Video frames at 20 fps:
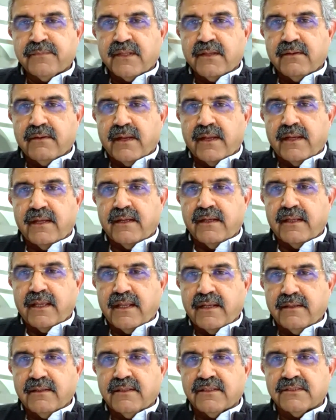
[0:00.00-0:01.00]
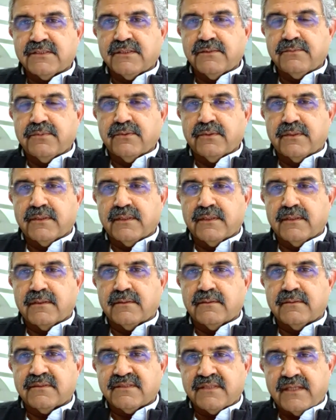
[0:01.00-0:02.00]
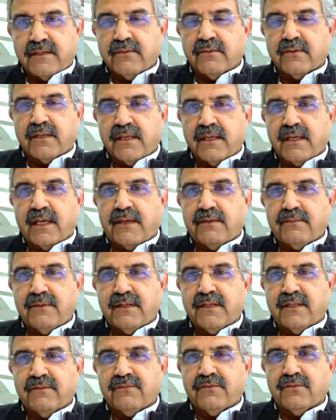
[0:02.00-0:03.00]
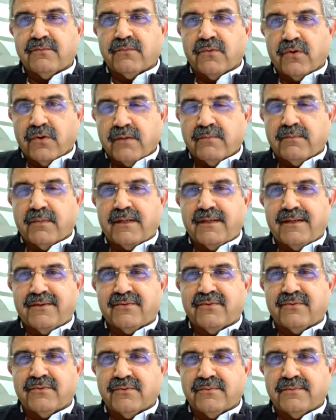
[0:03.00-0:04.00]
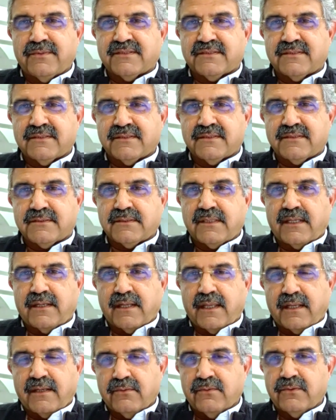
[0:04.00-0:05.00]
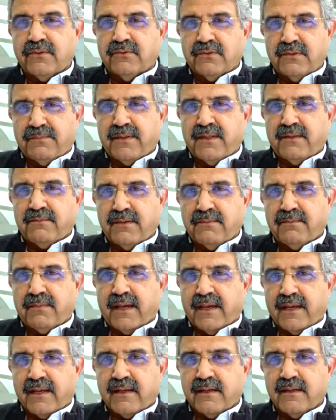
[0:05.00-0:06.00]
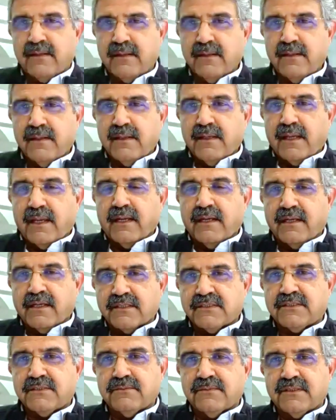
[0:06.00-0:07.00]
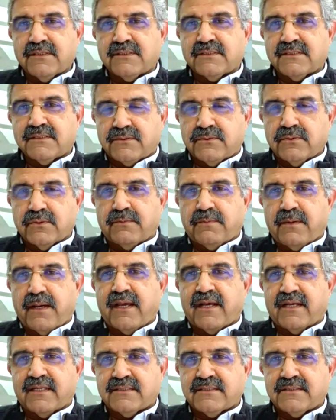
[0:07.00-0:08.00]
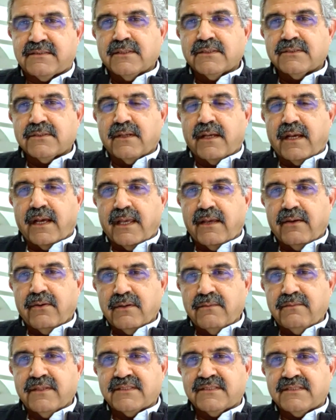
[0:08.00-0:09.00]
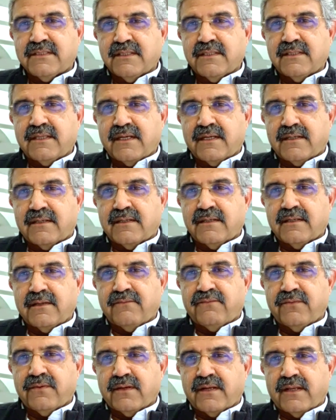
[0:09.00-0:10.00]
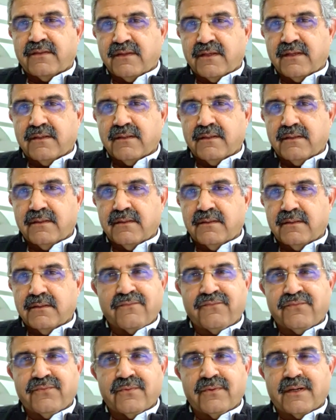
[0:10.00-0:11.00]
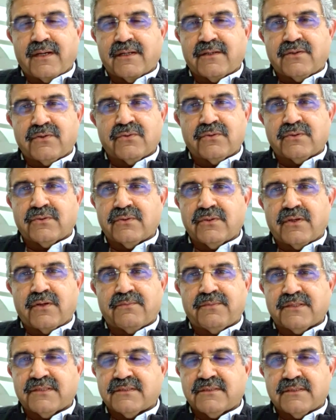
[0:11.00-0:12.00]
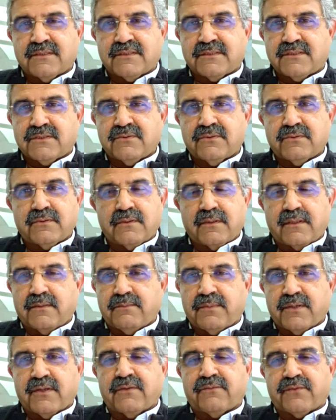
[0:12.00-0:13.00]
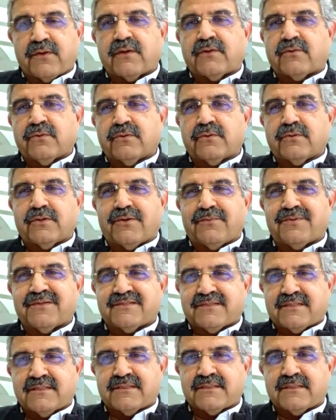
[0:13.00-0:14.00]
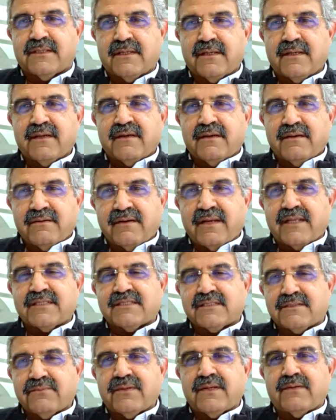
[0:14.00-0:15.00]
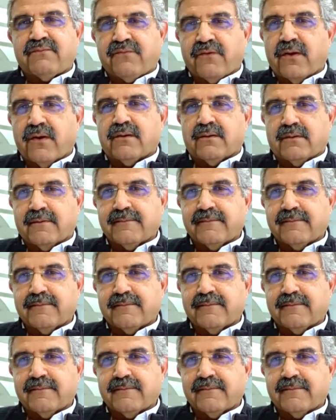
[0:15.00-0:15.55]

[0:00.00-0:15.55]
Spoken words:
right? And distributor said, okay, I will give you more money to do business and I know you will pay me back. And customers stood by us. So I always say that if you are ethical, if you are true to your business, because if you are true to your business, rest will follow.